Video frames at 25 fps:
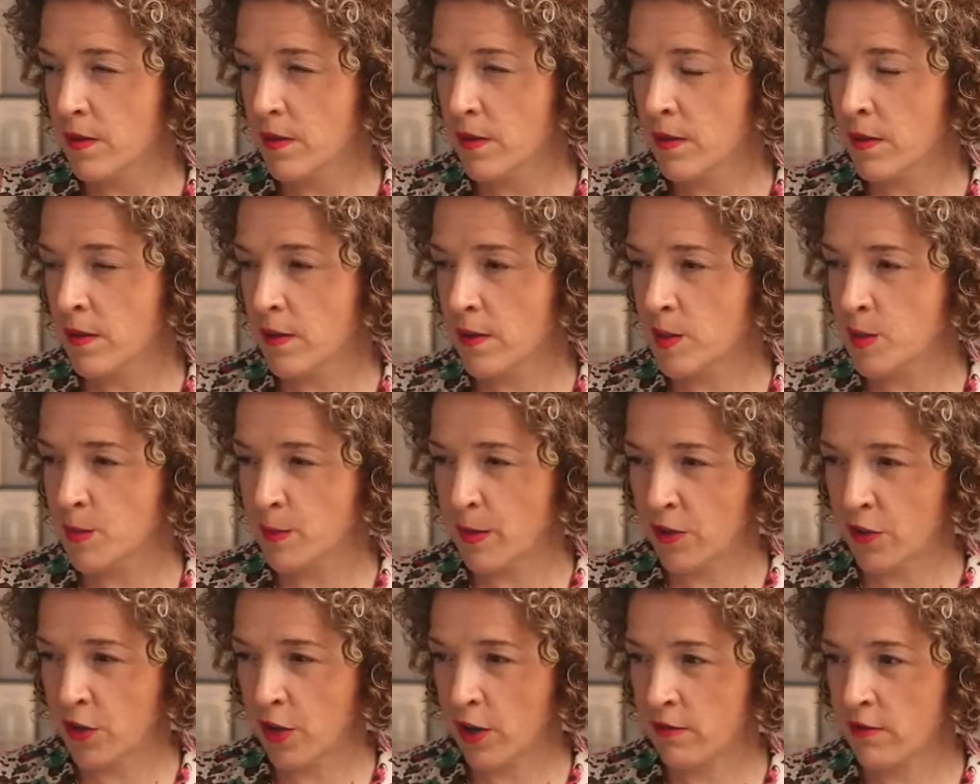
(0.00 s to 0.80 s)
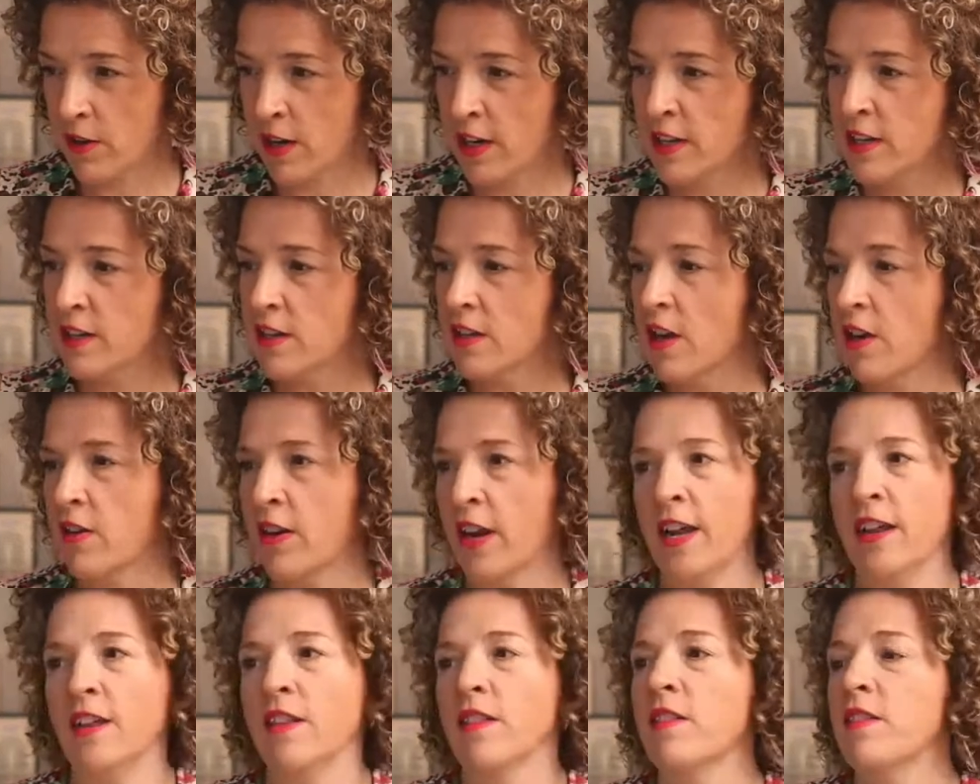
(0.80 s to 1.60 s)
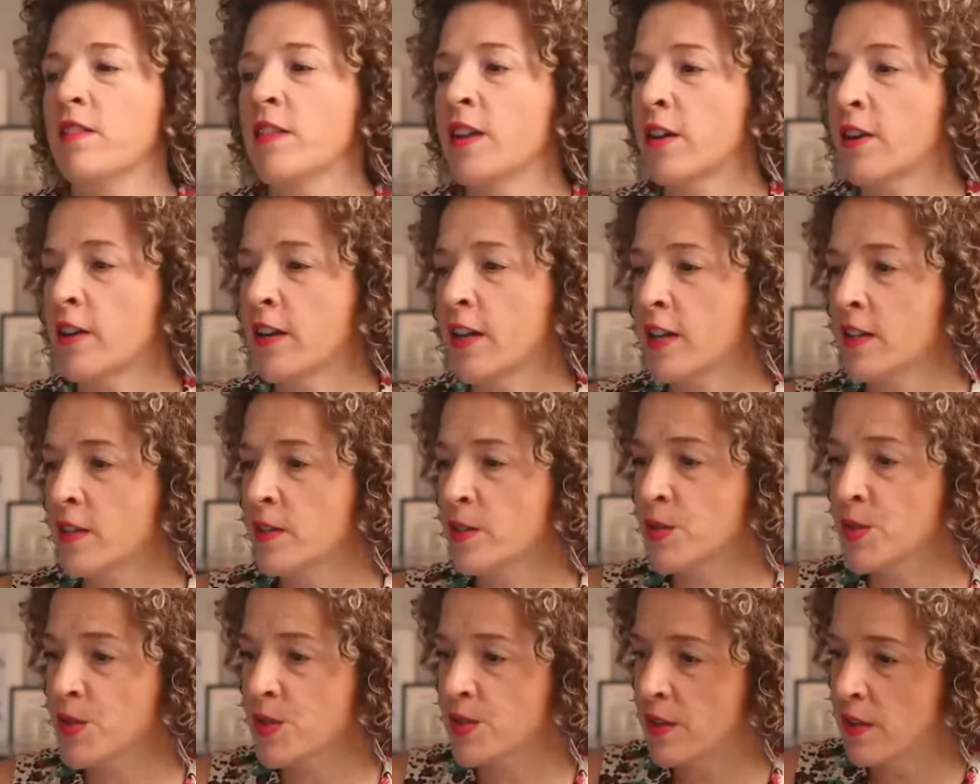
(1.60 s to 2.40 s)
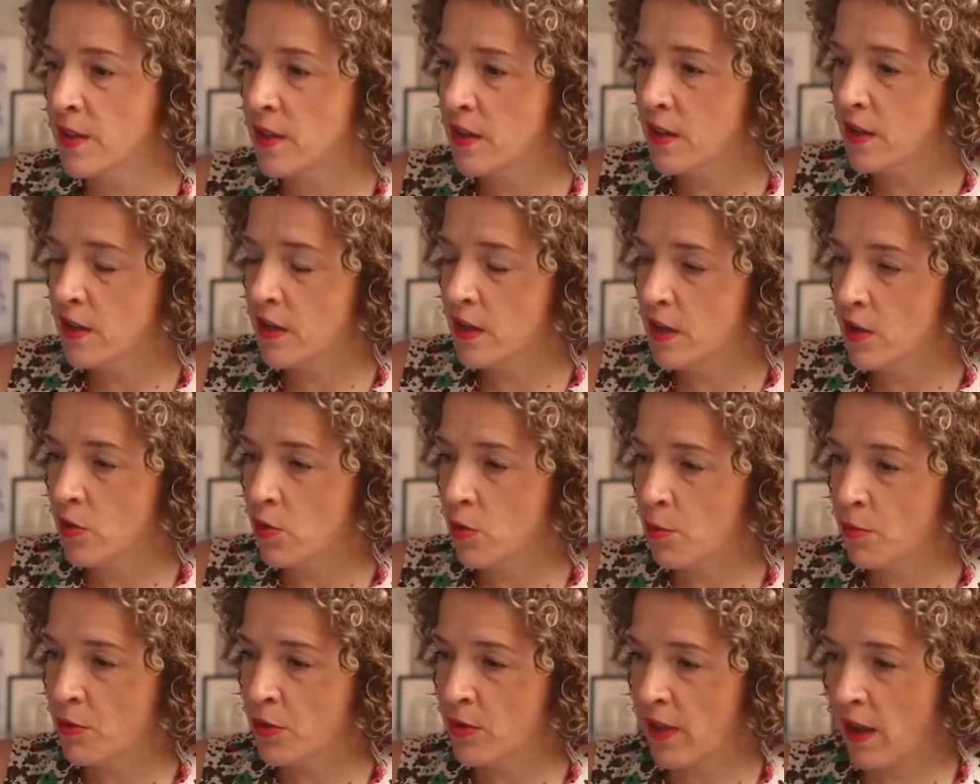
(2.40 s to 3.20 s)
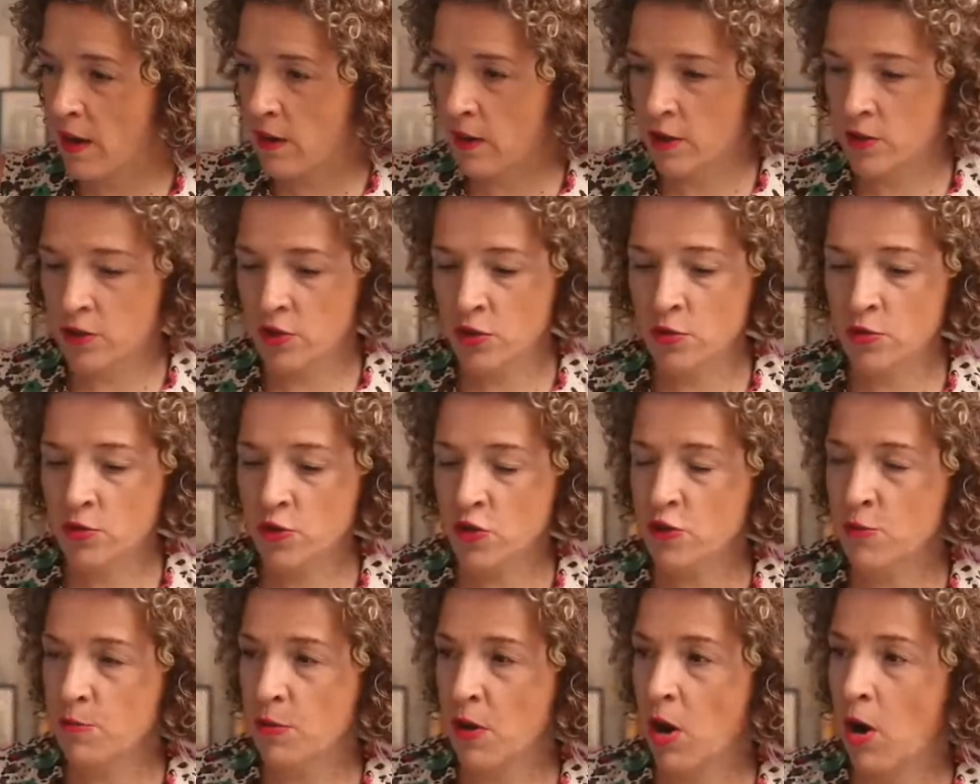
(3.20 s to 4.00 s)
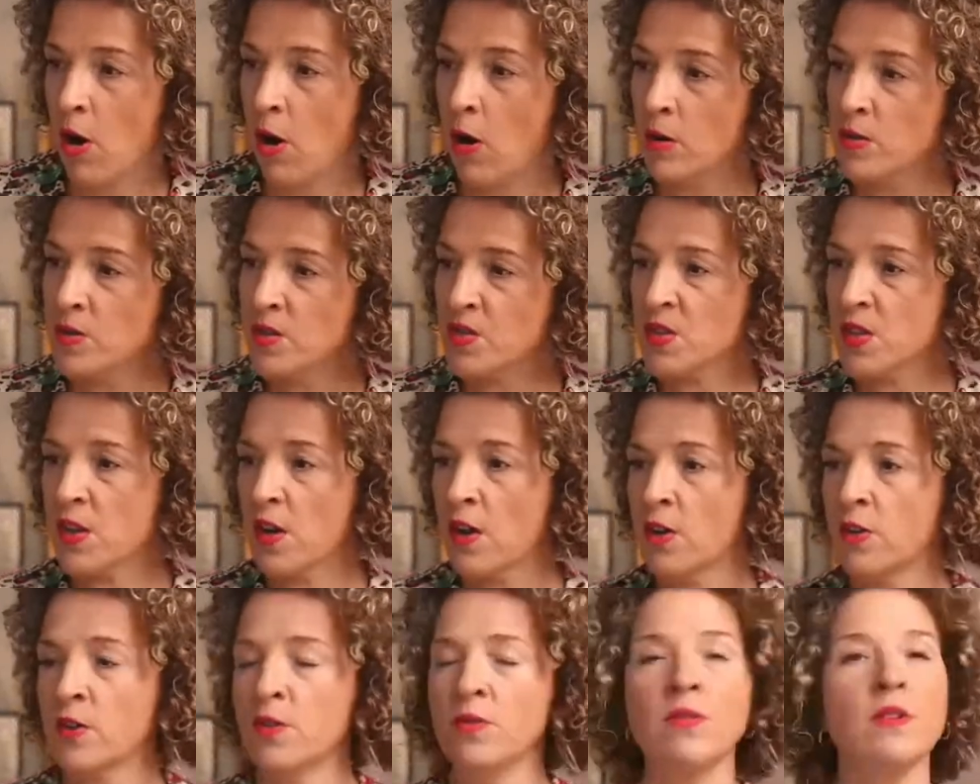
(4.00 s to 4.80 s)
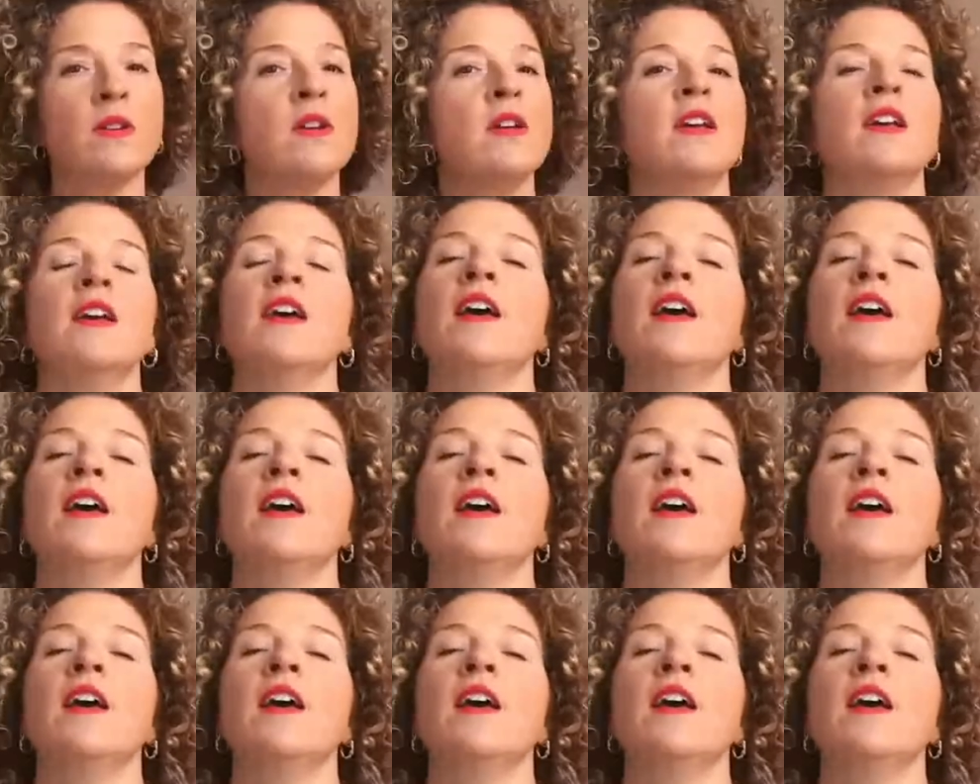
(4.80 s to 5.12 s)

I think I spelled that right. All right, there it is. I'll put that on YouTube also.